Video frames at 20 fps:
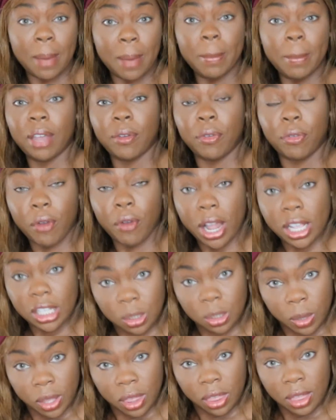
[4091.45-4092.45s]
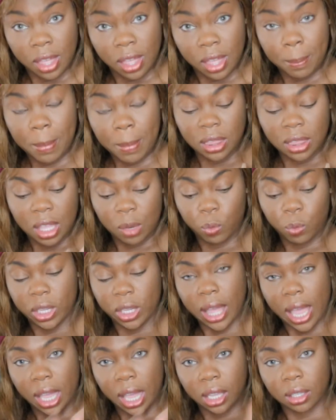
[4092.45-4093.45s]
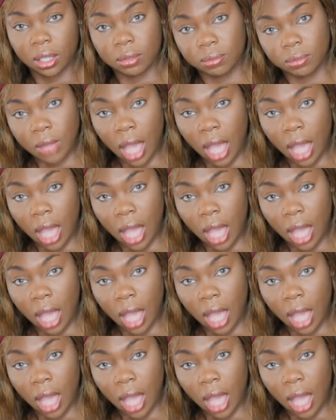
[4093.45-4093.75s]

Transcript: make friends with them, and then we like